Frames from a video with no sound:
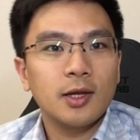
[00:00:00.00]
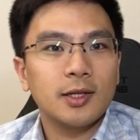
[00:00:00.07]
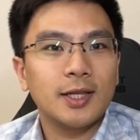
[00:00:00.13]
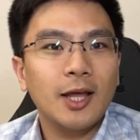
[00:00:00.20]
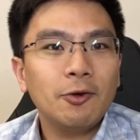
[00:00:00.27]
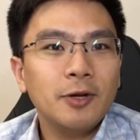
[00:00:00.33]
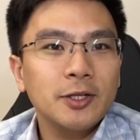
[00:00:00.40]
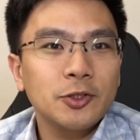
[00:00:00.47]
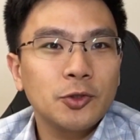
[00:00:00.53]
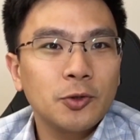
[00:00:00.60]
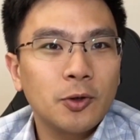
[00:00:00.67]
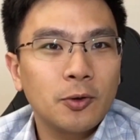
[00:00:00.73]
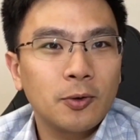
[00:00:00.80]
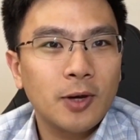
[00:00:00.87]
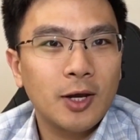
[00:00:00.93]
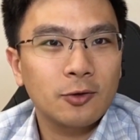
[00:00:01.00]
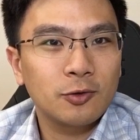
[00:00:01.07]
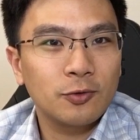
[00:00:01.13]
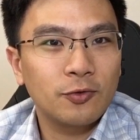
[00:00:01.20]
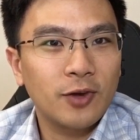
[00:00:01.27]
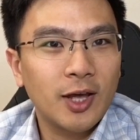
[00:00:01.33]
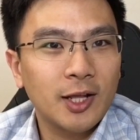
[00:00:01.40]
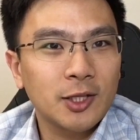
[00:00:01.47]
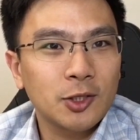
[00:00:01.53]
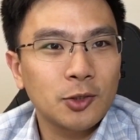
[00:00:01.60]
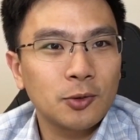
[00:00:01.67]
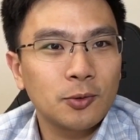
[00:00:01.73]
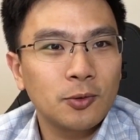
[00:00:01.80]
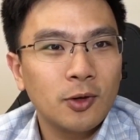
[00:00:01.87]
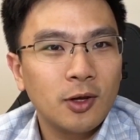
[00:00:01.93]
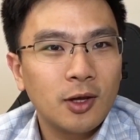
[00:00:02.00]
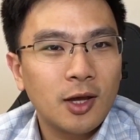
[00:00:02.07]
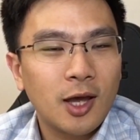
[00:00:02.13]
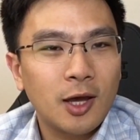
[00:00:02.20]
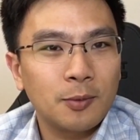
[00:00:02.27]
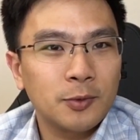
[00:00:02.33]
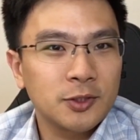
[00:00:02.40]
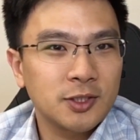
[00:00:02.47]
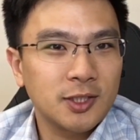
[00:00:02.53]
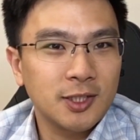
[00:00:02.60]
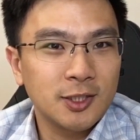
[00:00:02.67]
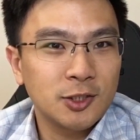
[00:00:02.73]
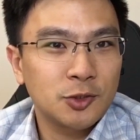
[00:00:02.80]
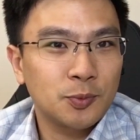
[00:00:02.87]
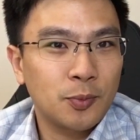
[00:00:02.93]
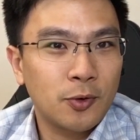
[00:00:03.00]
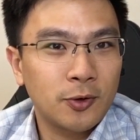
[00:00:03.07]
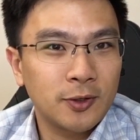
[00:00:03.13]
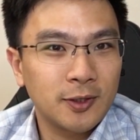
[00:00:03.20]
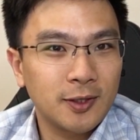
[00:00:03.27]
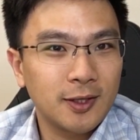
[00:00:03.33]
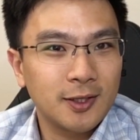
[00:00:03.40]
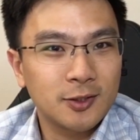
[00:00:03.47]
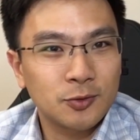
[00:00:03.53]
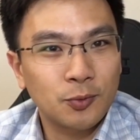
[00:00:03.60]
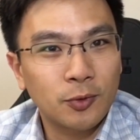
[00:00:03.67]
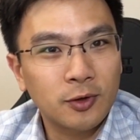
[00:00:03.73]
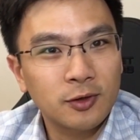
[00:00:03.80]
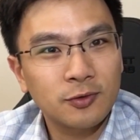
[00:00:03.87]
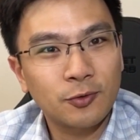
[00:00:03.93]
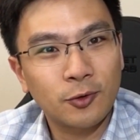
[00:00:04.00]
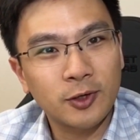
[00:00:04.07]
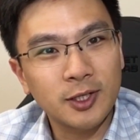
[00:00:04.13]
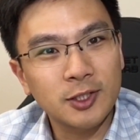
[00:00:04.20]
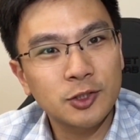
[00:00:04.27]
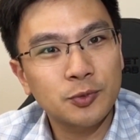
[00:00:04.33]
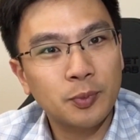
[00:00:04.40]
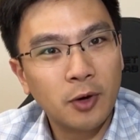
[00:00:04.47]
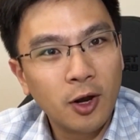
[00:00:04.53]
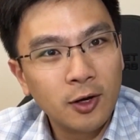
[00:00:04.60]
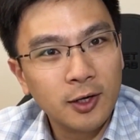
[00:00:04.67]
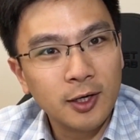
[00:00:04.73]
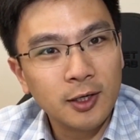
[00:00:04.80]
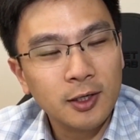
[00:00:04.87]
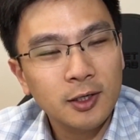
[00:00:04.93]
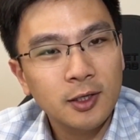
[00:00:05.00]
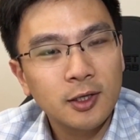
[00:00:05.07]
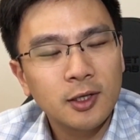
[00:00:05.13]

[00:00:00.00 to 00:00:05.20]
Now that you know how to value how much each point is worth for each product,